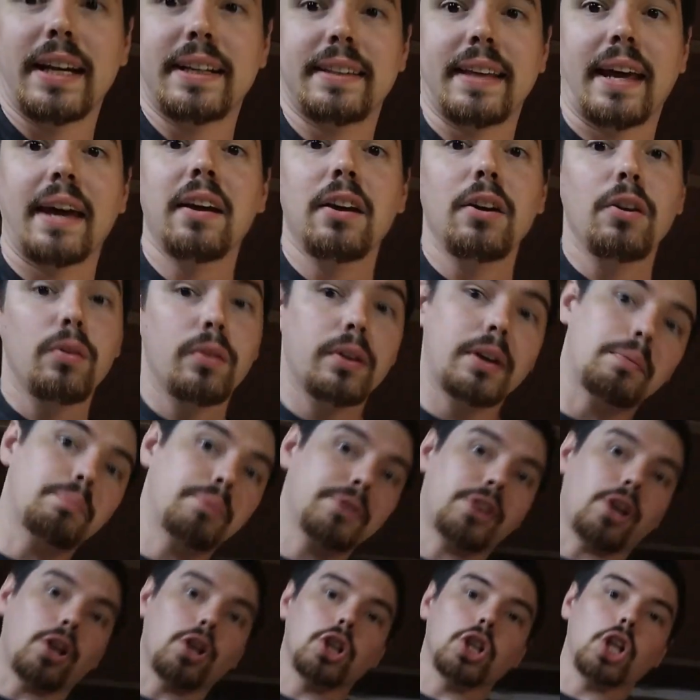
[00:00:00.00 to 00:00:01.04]
that. When I put
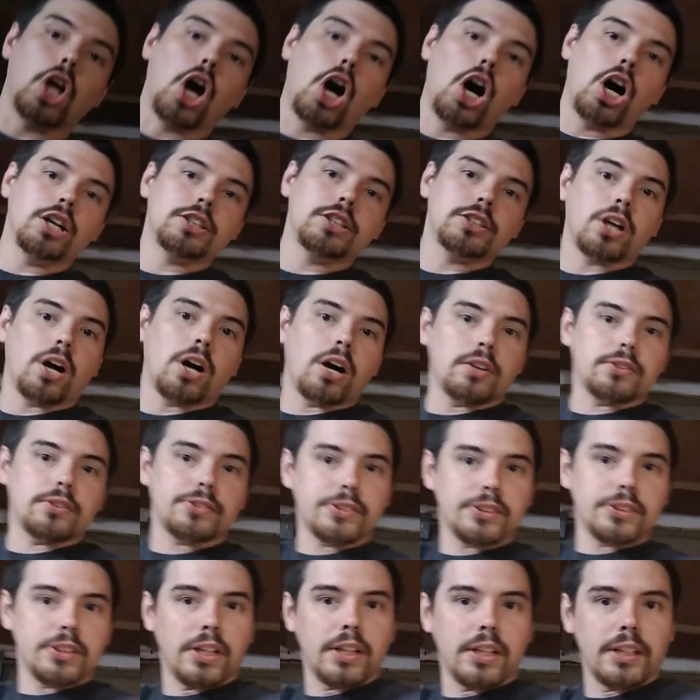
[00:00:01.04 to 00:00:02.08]
the long
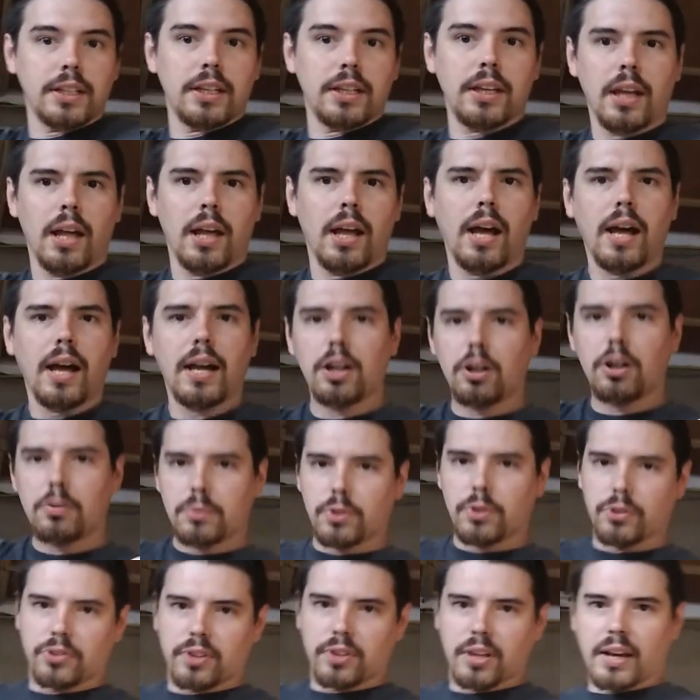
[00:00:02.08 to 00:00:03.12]
nozzle on it, I
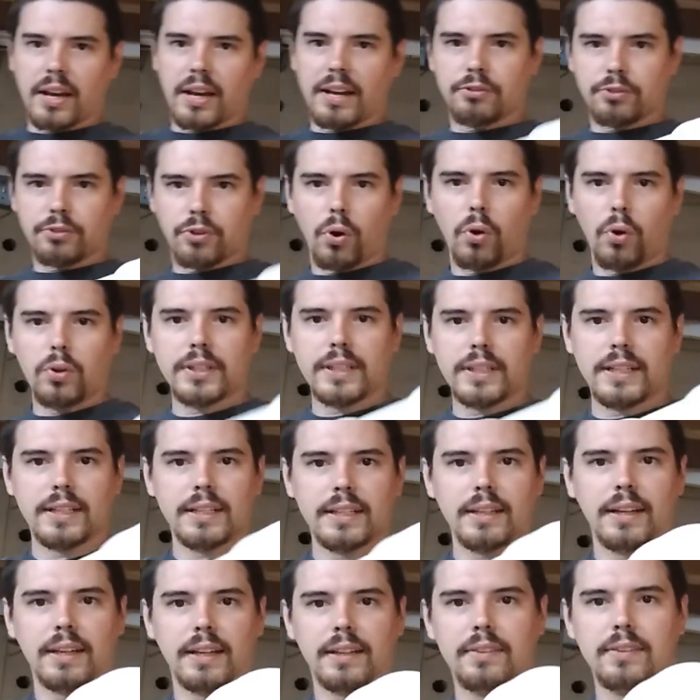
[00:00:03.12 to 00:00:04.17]
was holding it
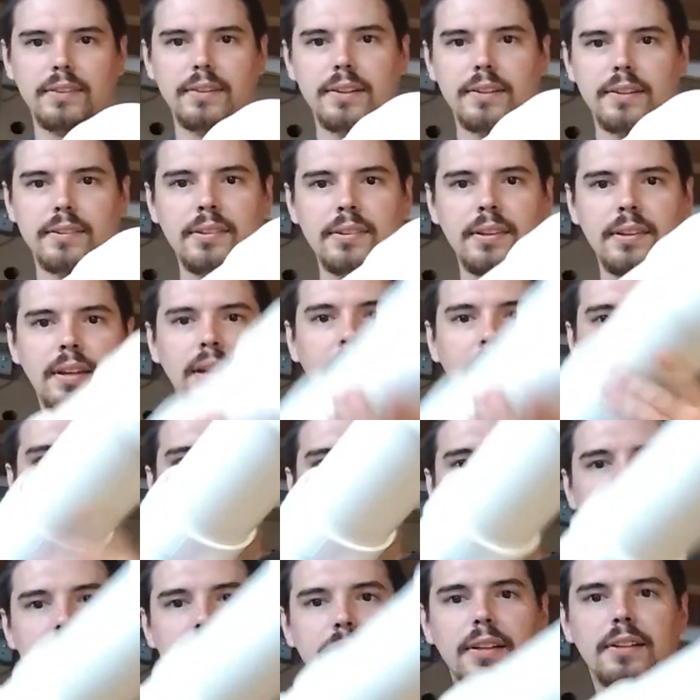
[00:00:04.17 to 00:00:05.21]
like this
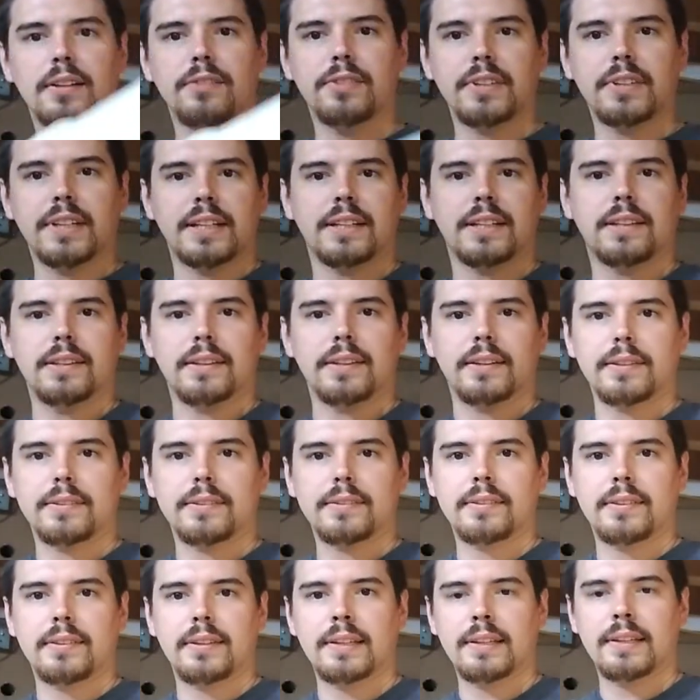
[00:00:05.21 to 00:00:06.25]
instead of like
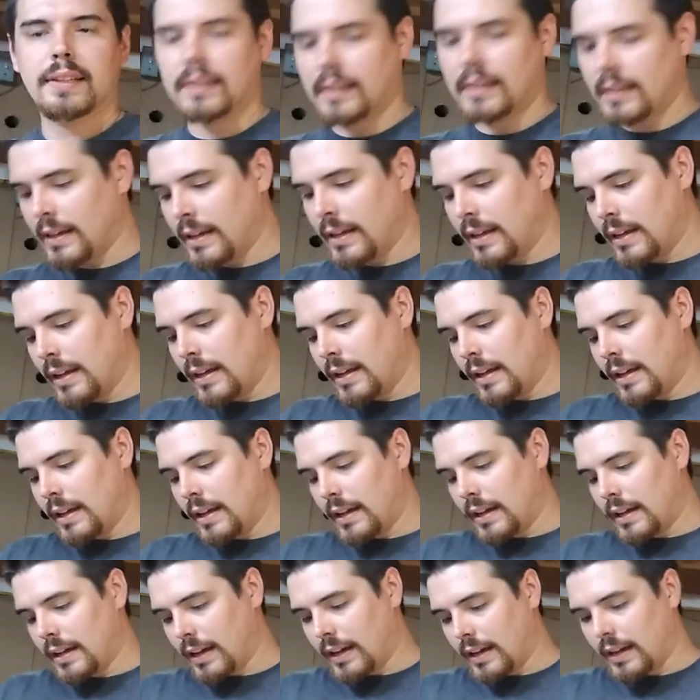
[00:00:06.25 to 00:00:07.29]
this.
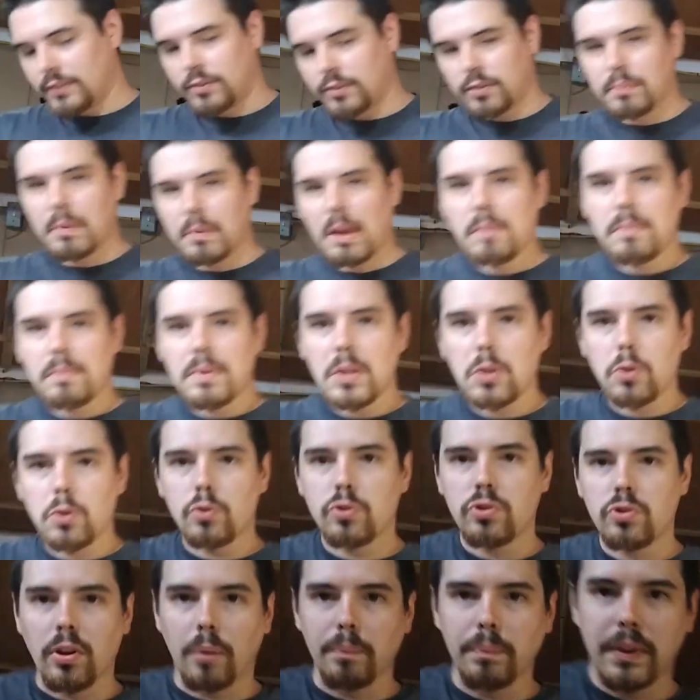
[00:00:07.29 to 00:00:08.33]
So maybe there's
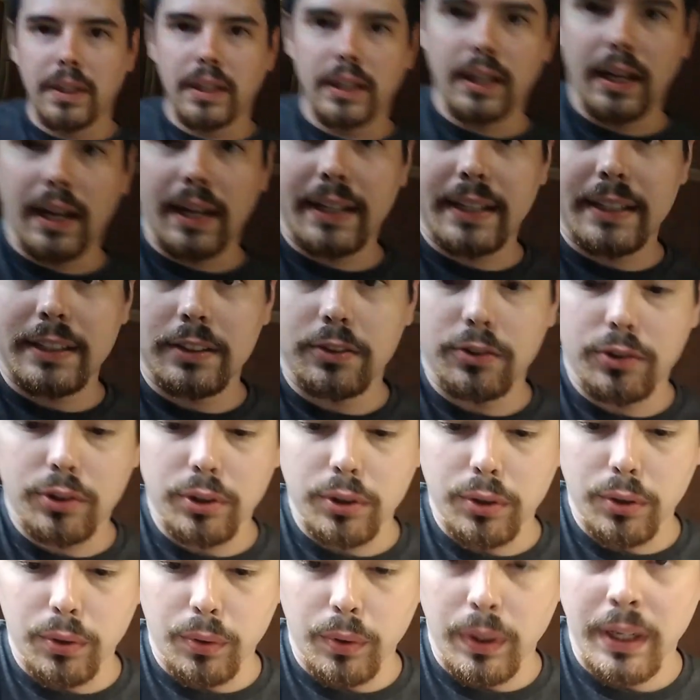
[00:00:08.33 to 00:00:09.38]
something I can
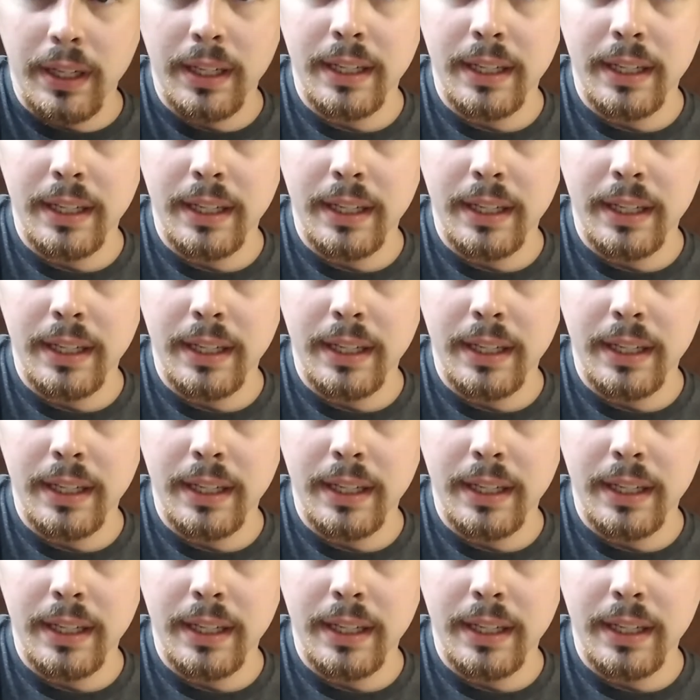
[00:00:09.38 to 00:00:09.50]
do.